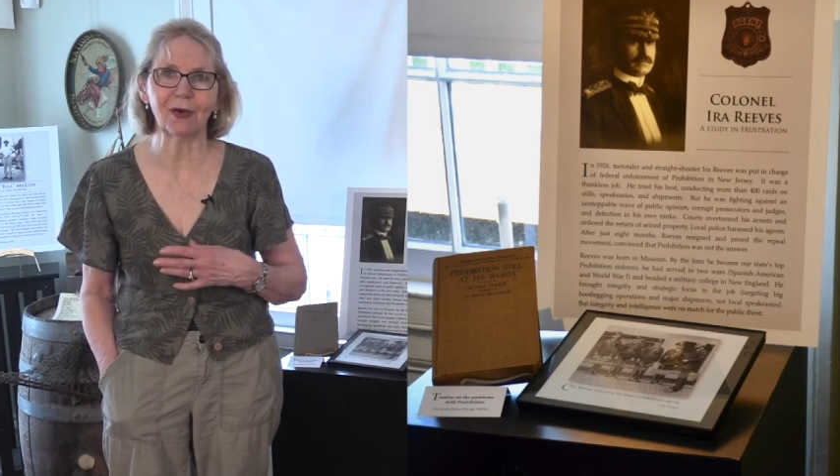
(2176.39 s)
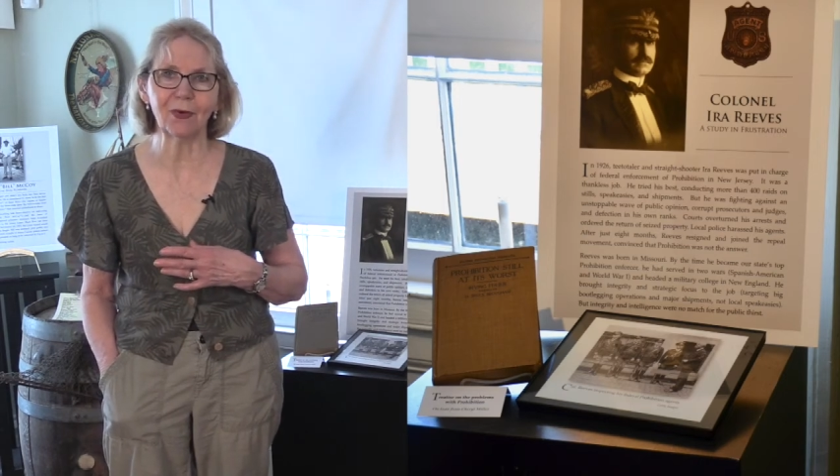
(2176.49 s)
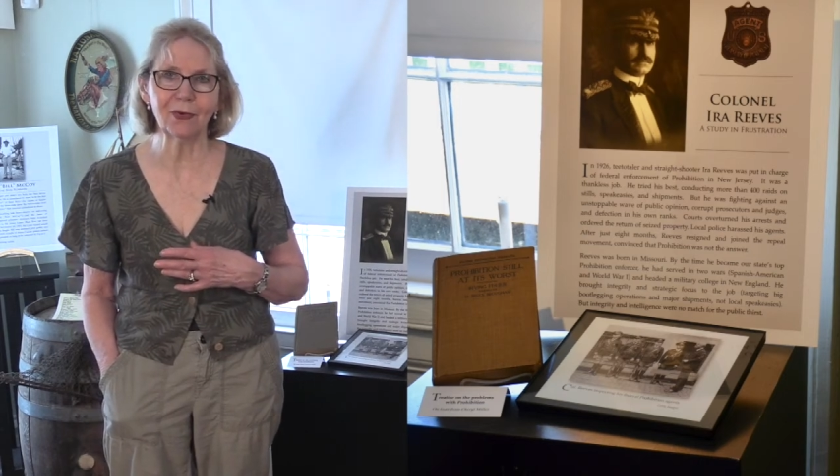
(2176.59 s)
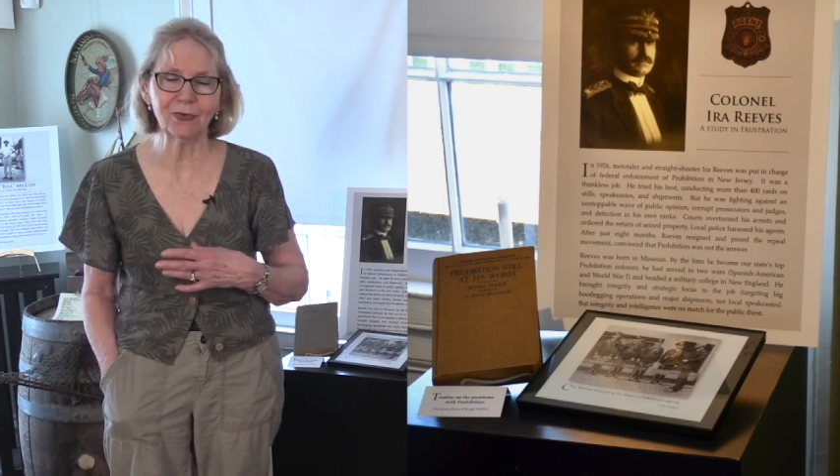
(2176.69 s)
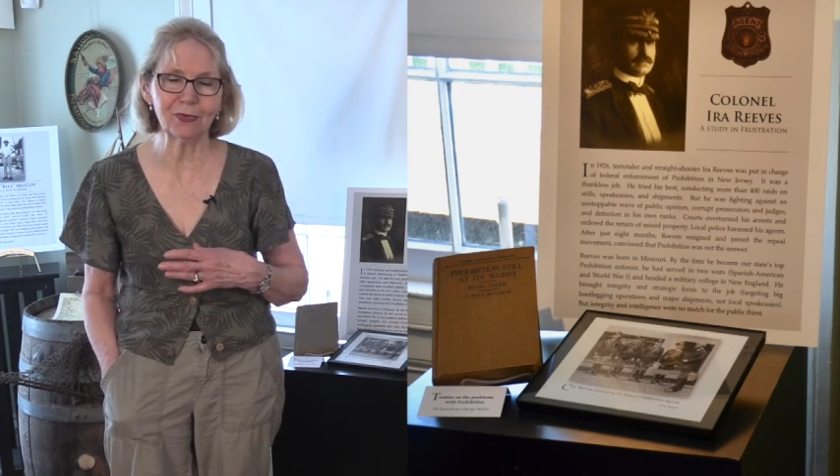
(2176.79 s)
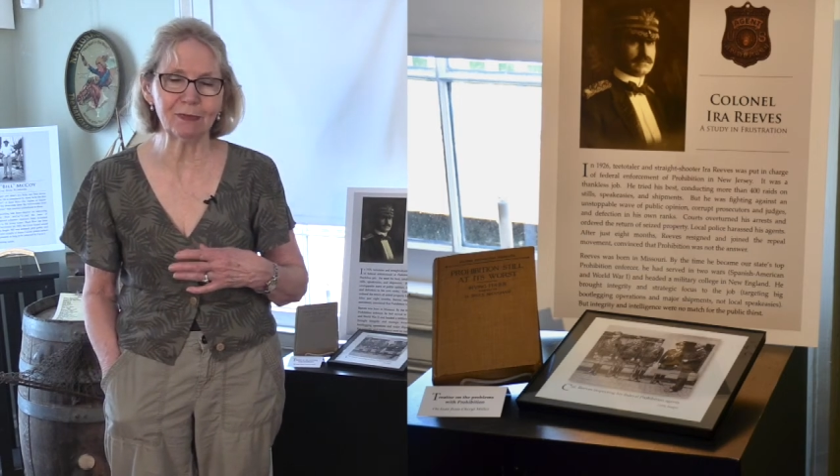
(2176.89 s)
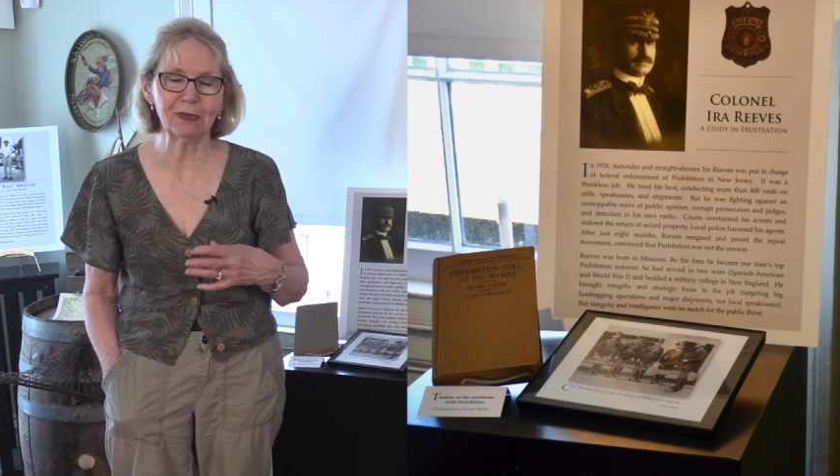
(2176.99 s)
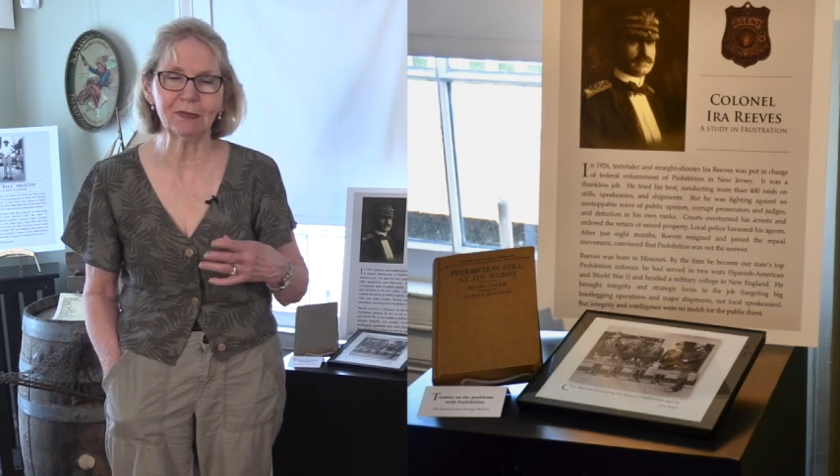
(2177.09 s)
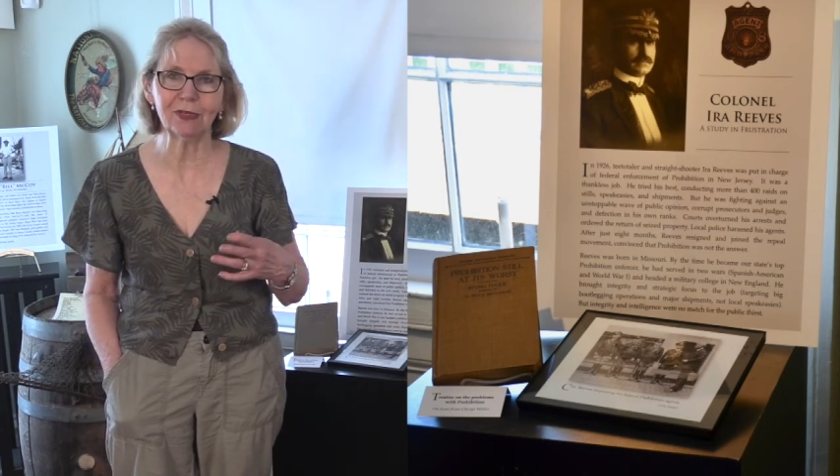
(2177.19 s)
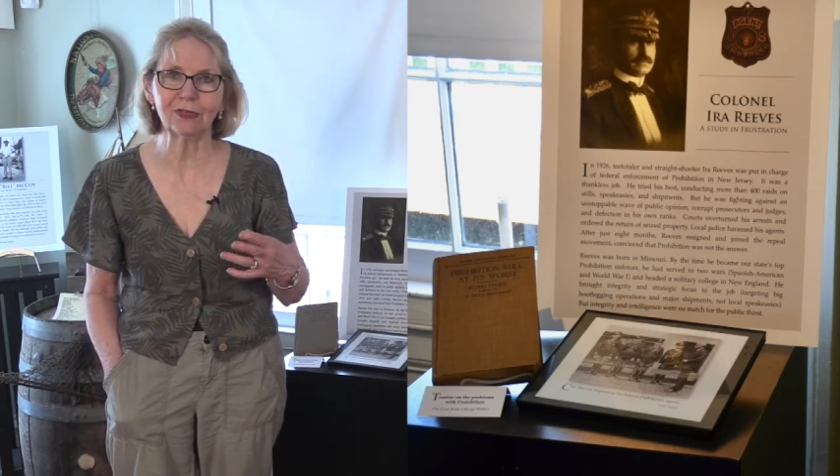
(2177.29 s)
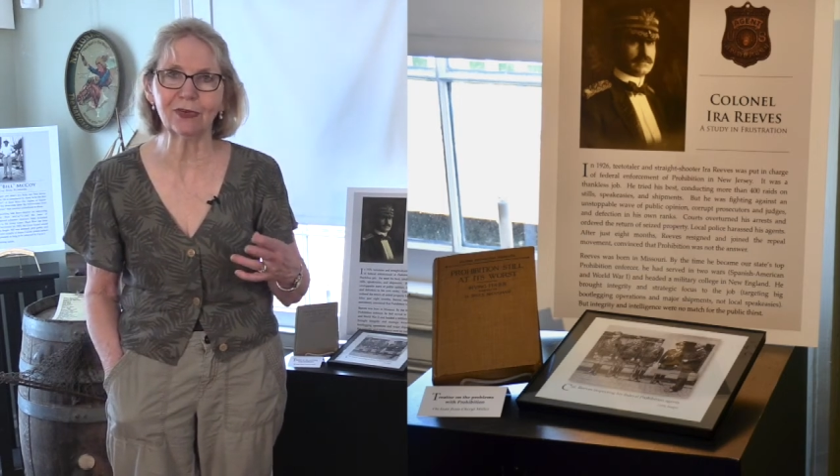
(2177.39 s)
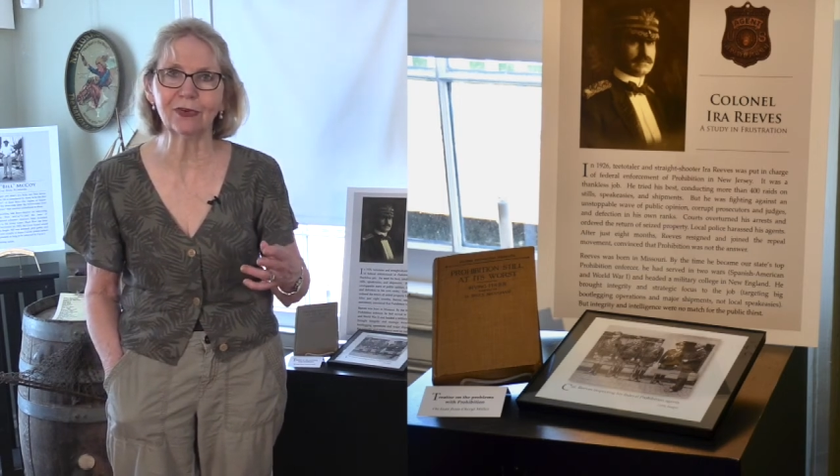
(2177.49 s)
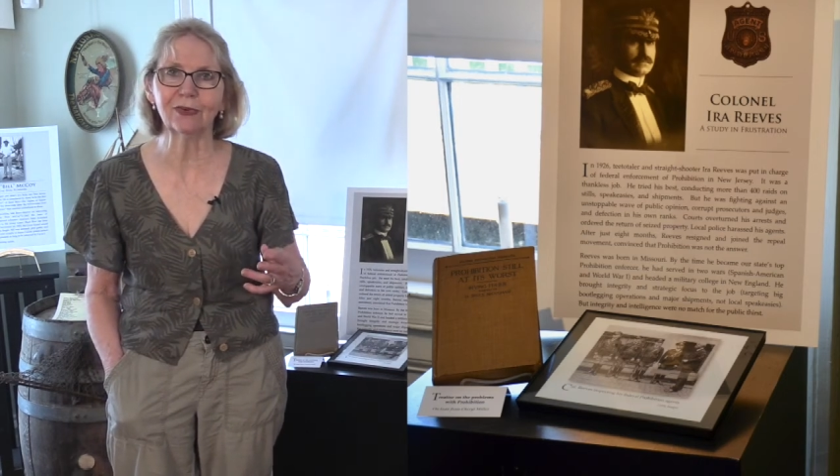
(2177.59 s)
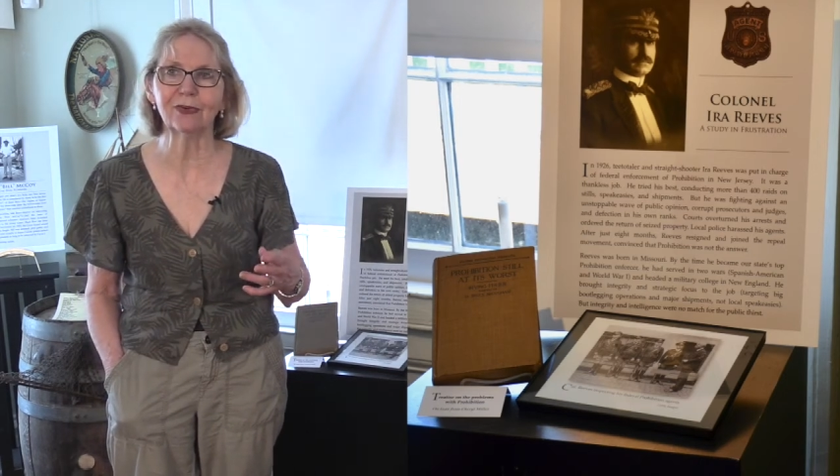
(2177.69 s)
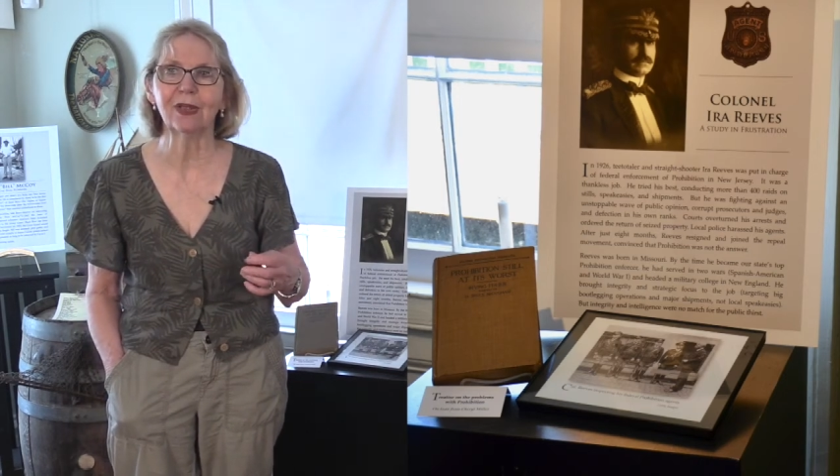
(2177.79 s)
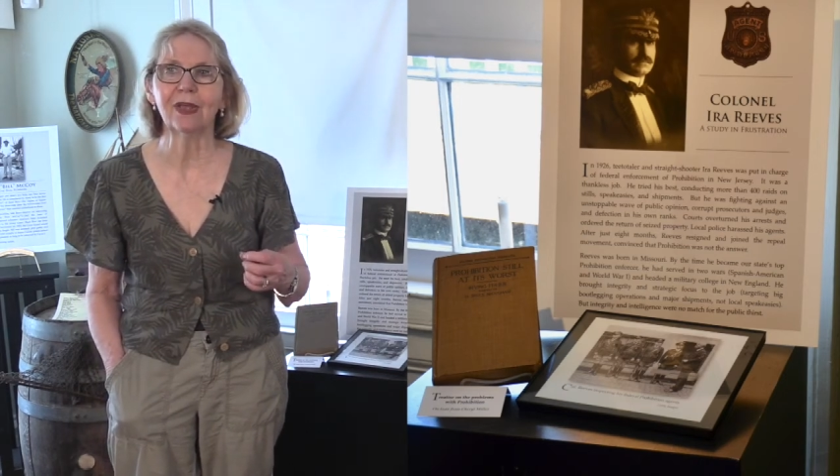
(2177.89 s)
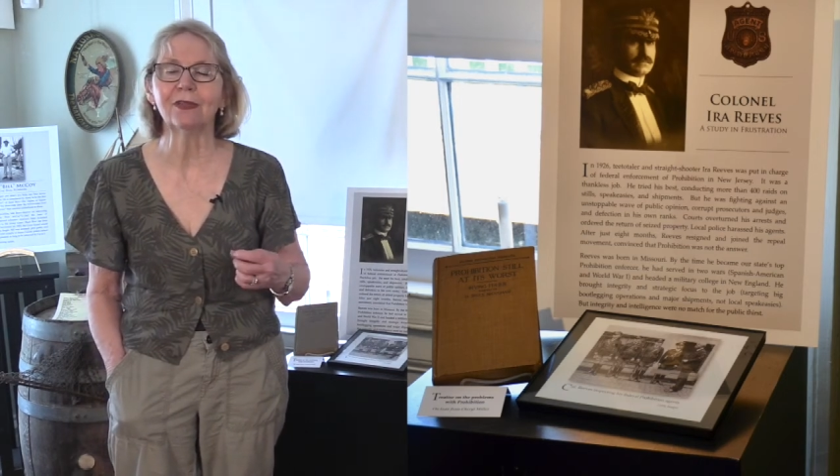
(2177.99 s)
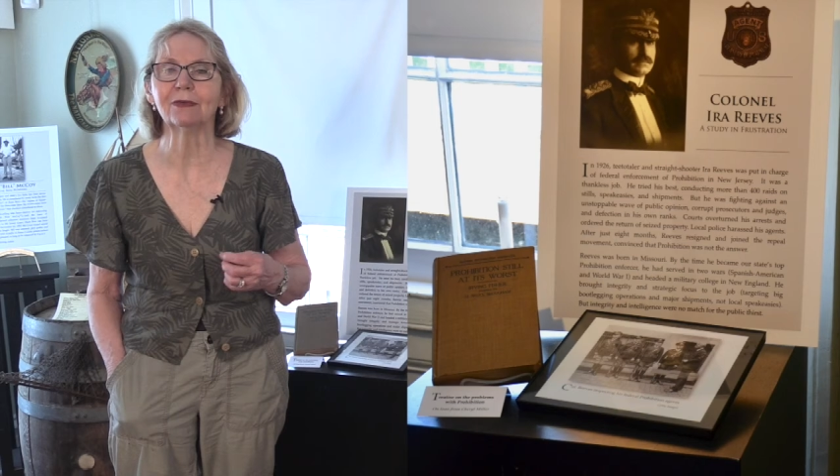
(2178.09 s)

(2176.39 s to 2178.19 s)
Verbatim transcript: ordered to be returned.